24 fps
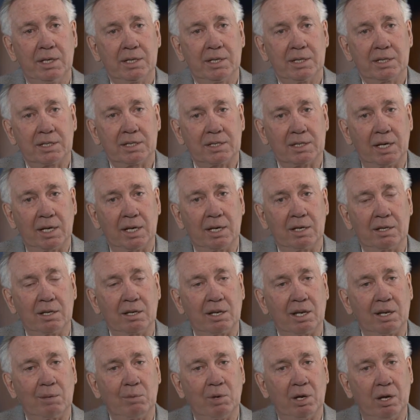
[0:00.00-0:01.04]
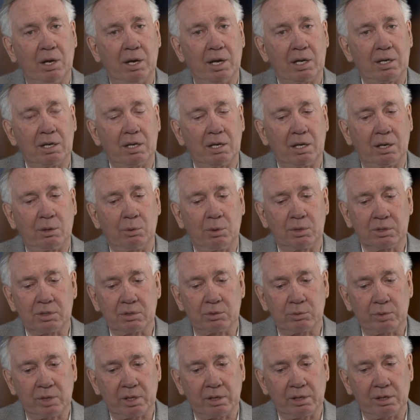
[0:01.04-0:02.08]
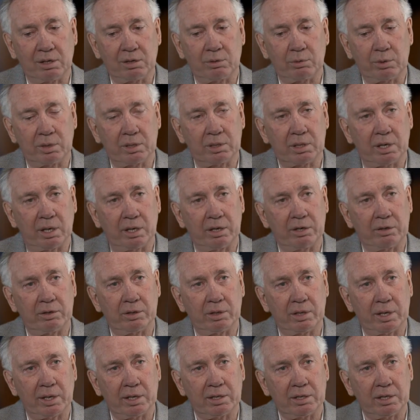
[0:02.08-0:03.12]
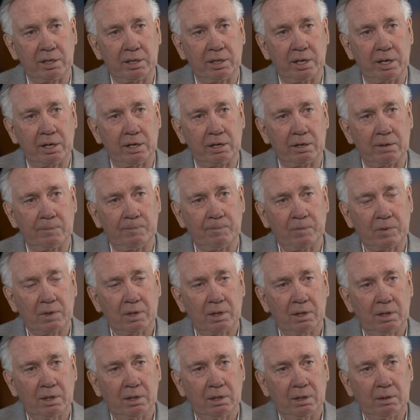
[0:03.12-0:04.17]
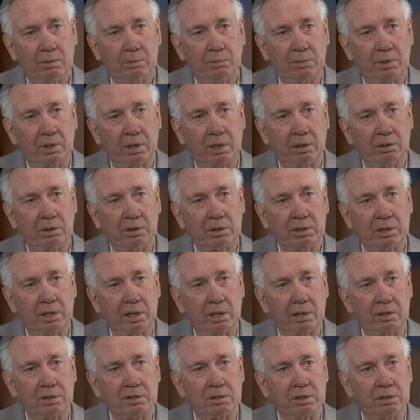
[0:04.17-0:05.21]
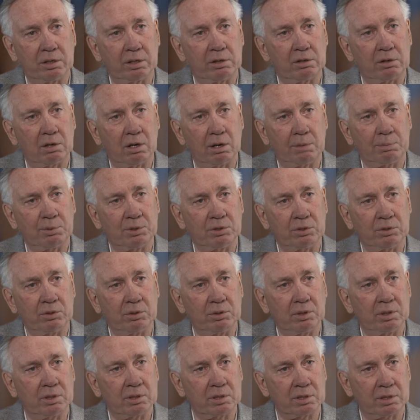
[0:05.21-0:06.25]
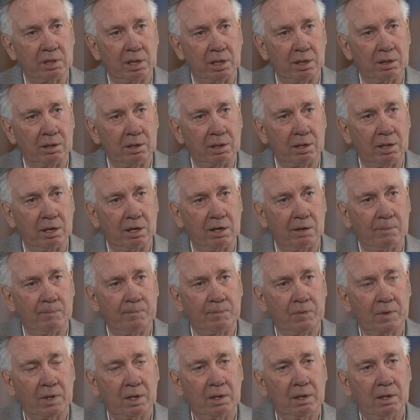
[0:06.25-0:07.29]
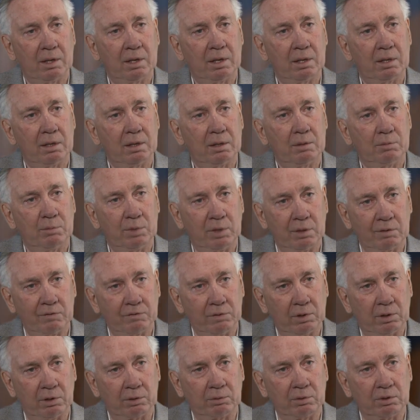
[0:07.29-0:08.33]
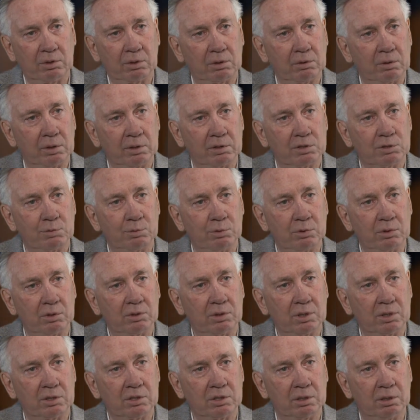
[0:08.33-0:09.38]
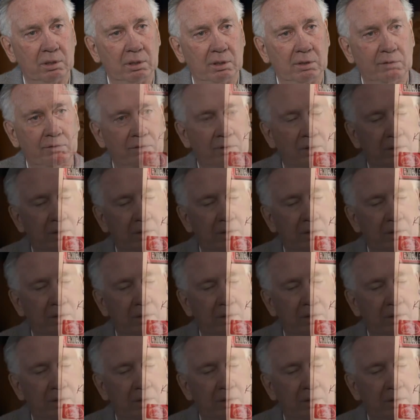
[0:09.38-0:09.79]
stay in the game of hockey. I wasn't ready to retire in 1980, but I looked at it as another opportunity to stay in the game, be involved with a great sport that you loved.